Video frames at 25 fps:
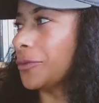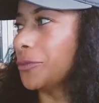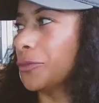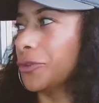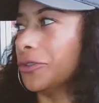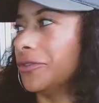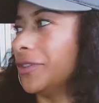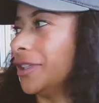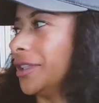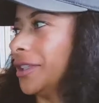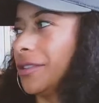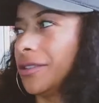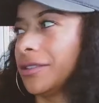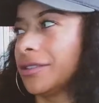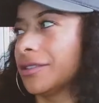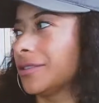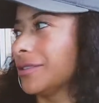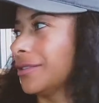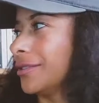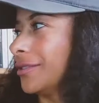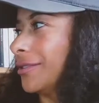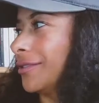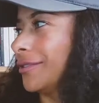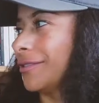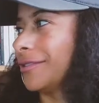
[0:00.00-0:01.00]

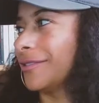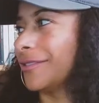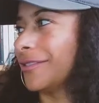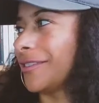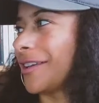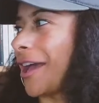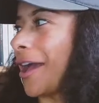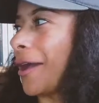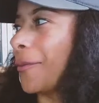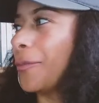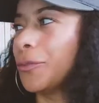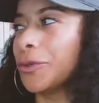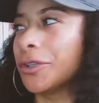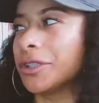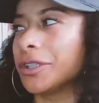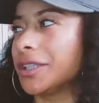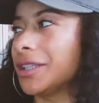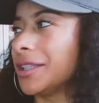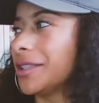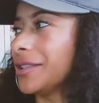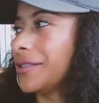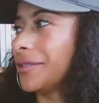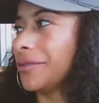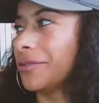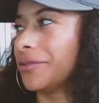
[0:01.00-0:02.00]
movies. I'm really
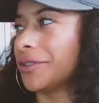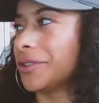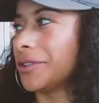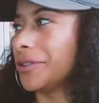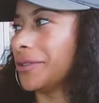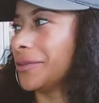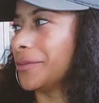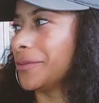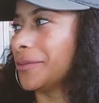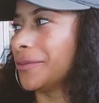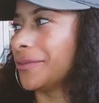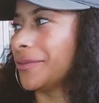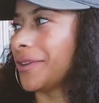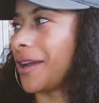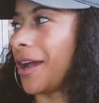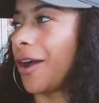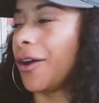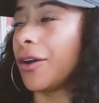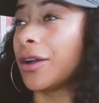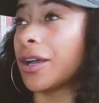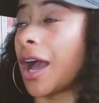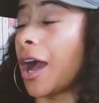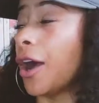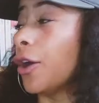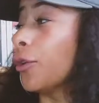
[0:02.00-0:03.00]
into film.
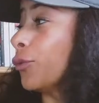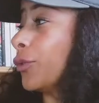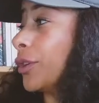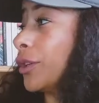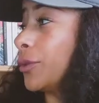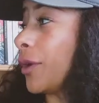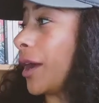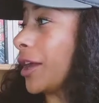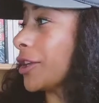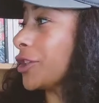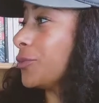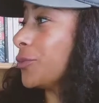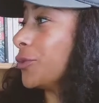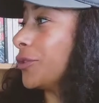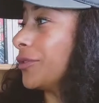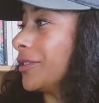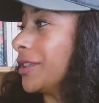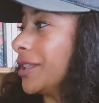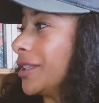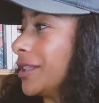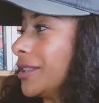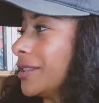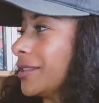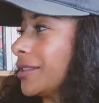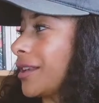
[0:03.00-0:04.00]
I'll rewatch
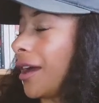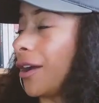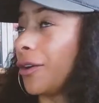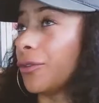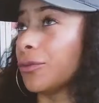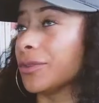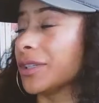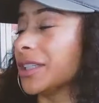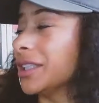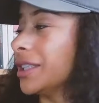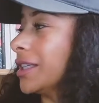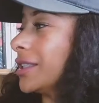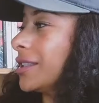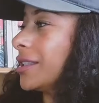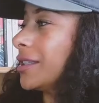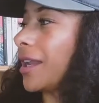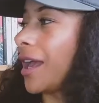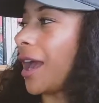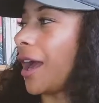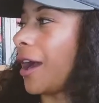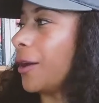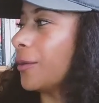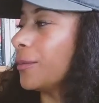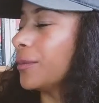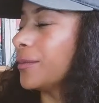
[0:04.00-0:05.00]
movies. I'll re-listen
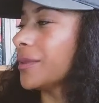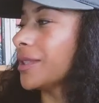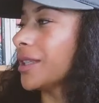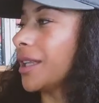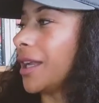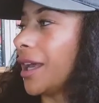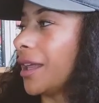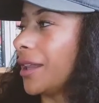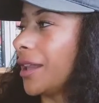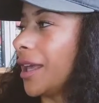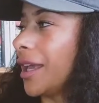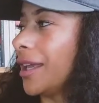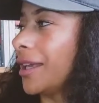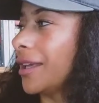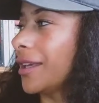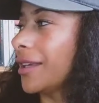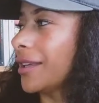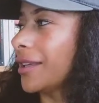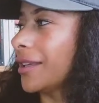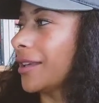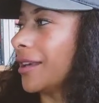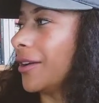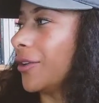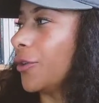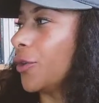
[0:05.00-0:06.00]
to albums that I
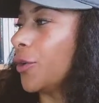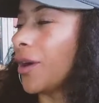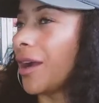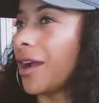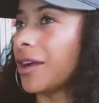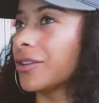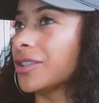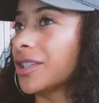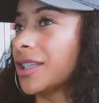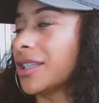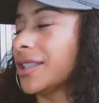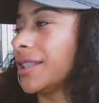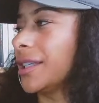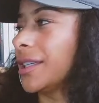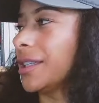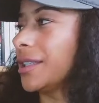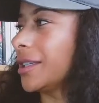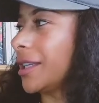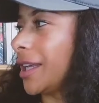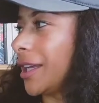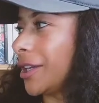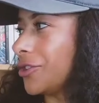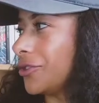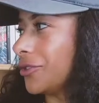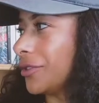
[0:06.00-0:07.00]
like. Or I'll just sit
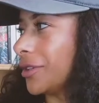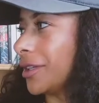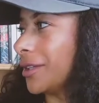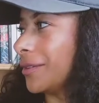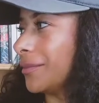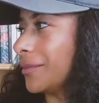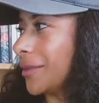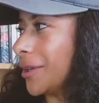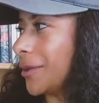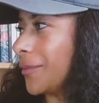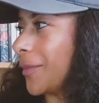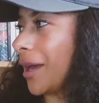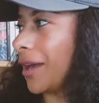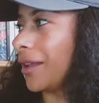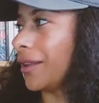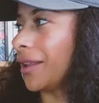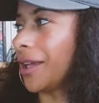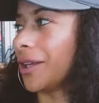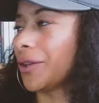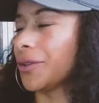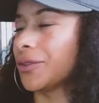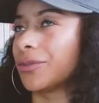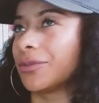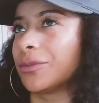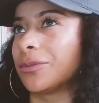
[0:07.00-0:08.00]
and daydream about
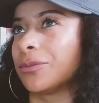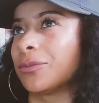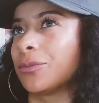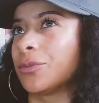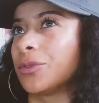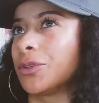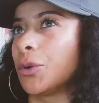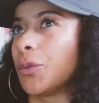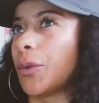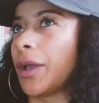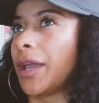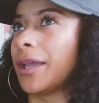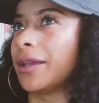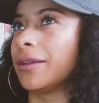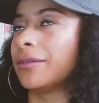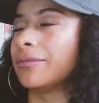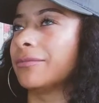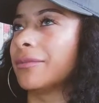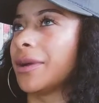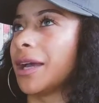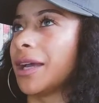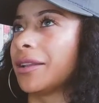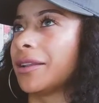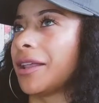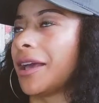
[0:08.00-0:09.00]
like the way
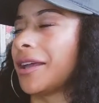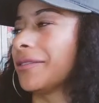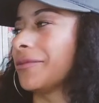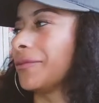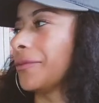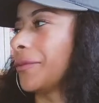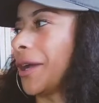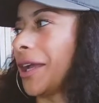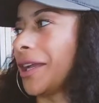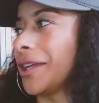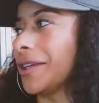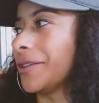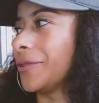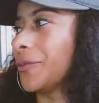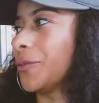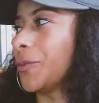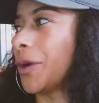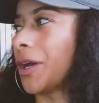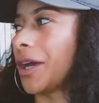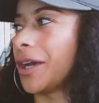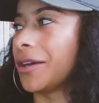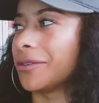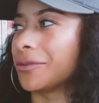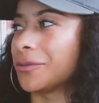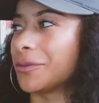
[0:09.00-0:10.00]
my life, like
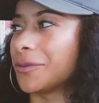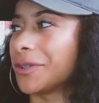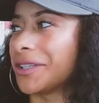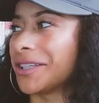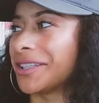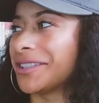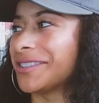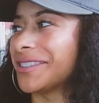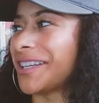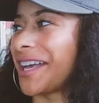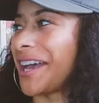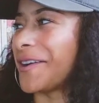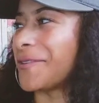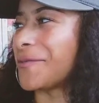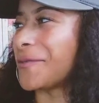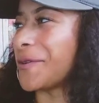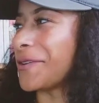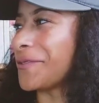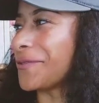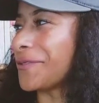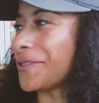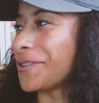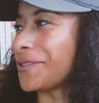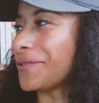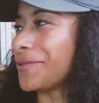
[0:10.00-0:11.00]
what I
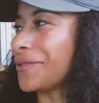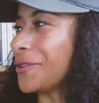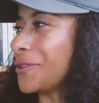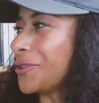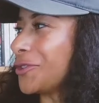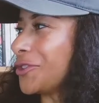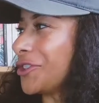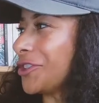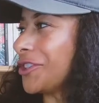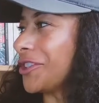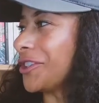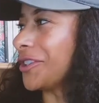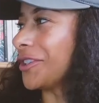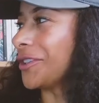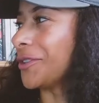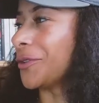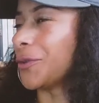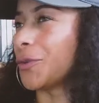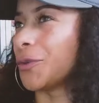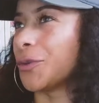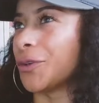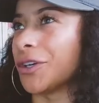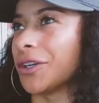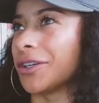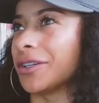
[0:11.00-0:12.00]
want for the future,
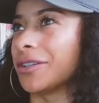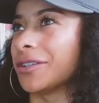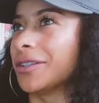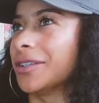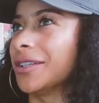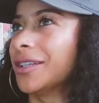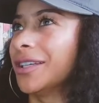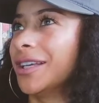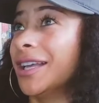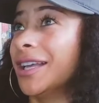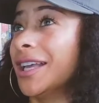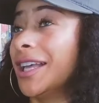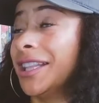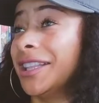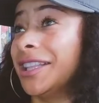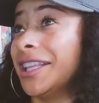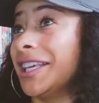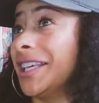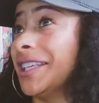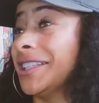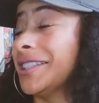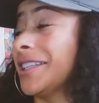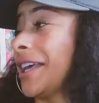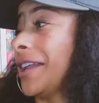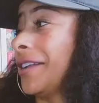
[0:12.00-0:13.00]
or
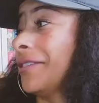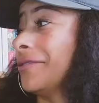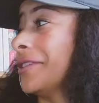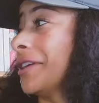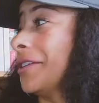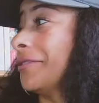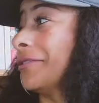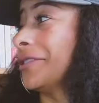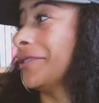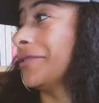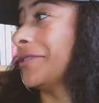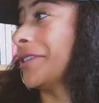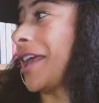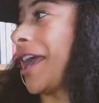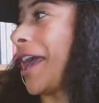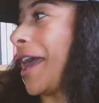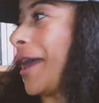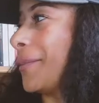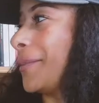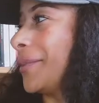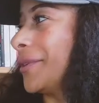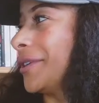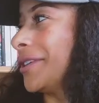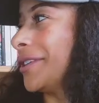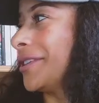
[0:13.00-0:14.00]
things that have never even
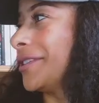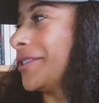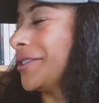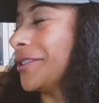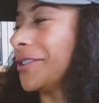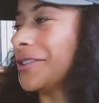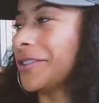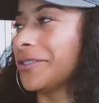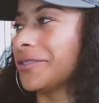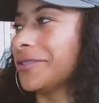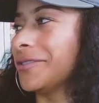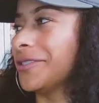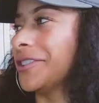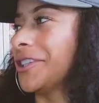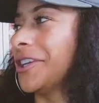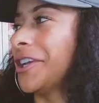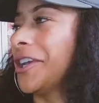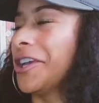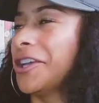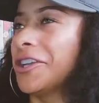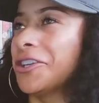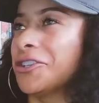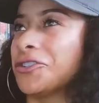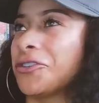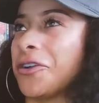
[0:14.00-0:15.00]
happened, or
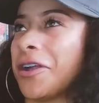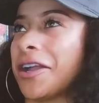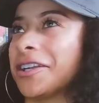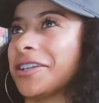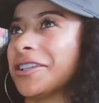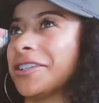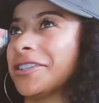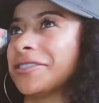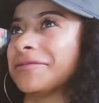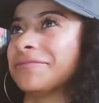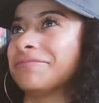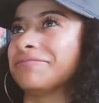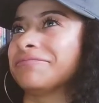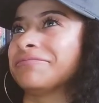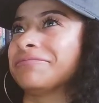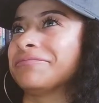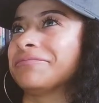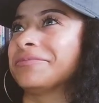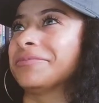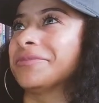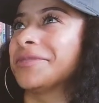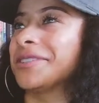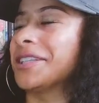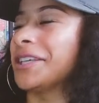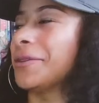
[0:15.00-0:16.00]
trying to
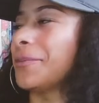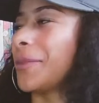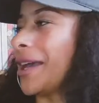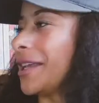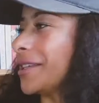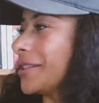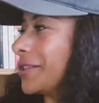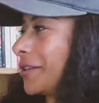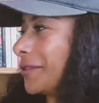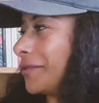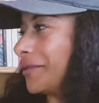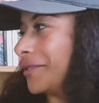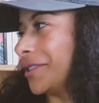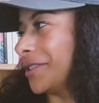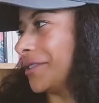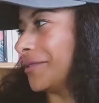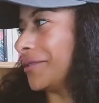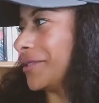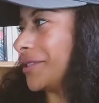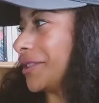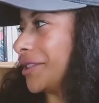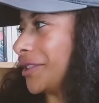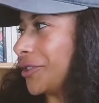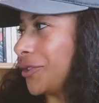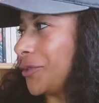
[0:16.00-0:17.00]
see myself in
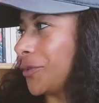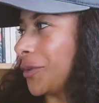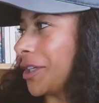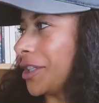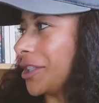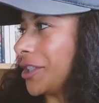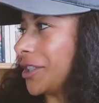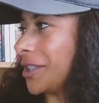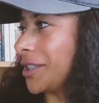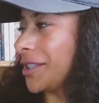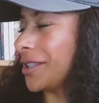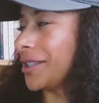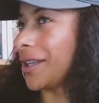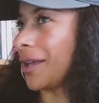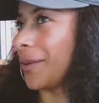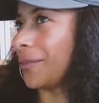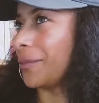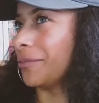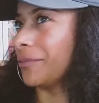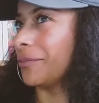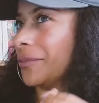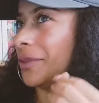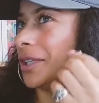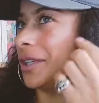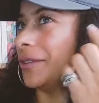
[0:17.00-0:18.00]
different situations.
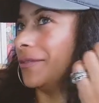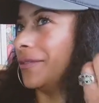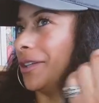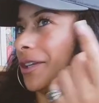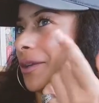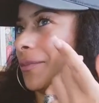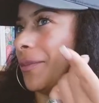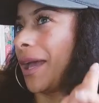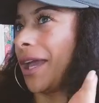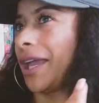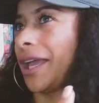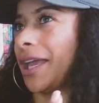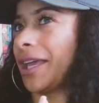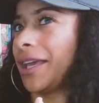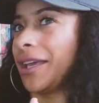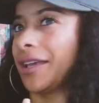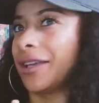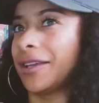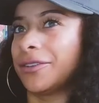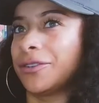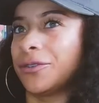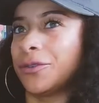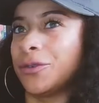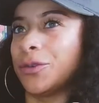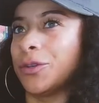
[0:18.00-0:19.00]
I'm living in my
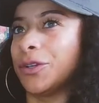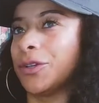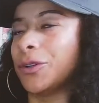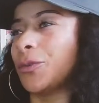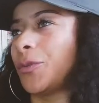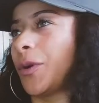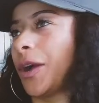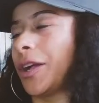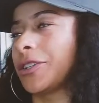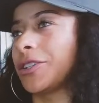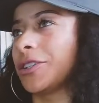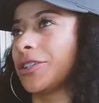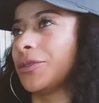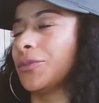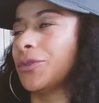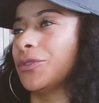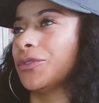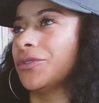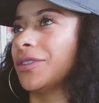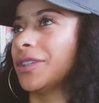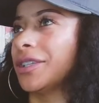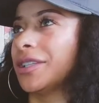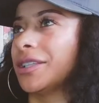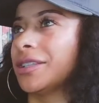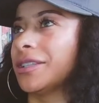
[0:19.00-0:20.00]
head or watching
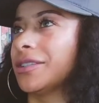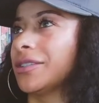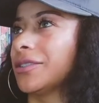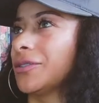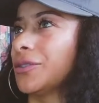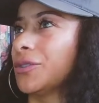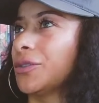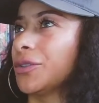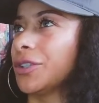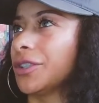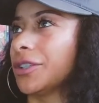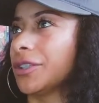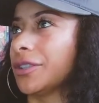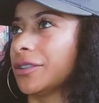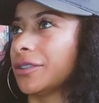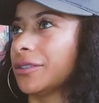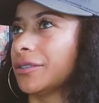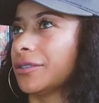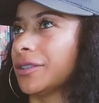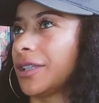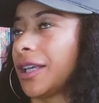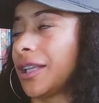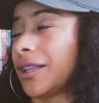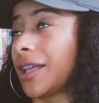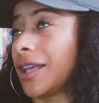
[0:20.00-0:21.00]
movies, or
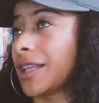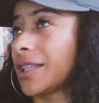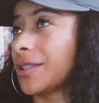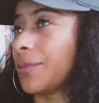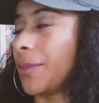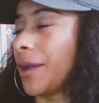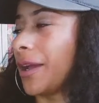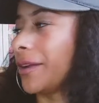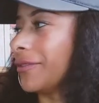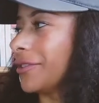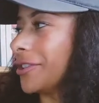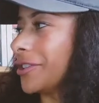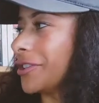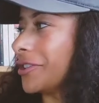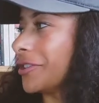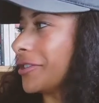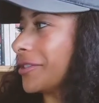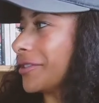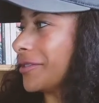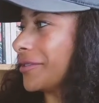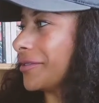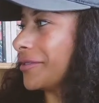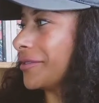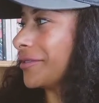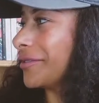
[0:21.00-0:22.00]
that's my version
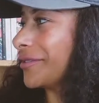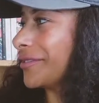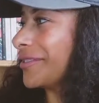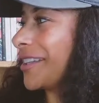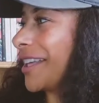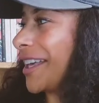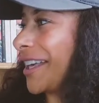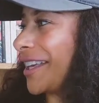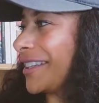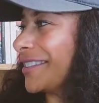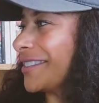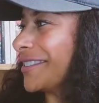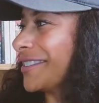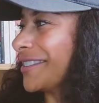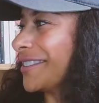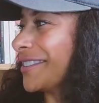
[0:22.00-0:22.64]
of that.